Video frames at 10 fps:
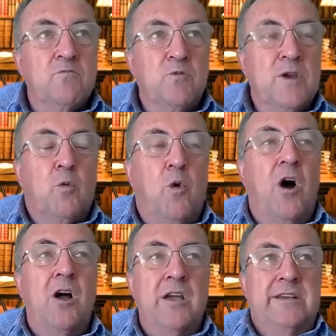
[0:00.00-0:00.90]

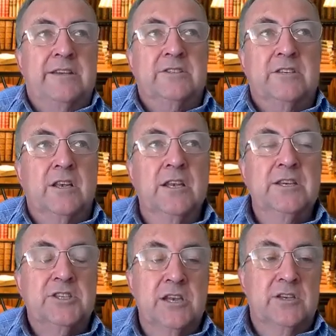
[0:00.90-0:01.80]
requires
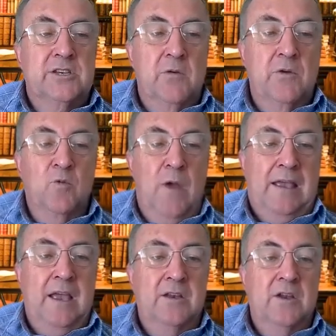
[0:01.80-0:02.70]
listening to and
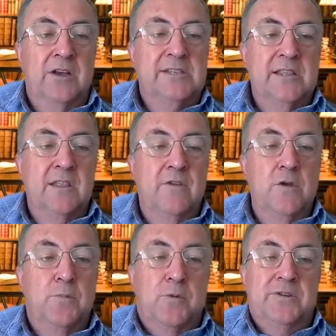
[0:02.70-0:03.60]
recognizing the
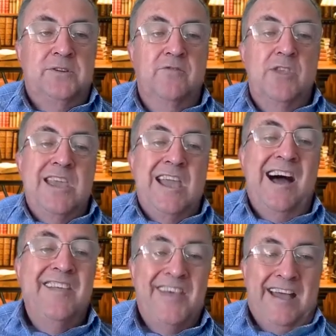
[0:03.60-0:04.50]
viewpoint of the
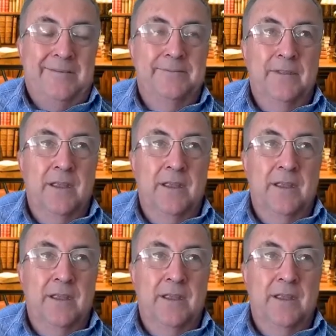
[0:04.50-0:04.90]
other.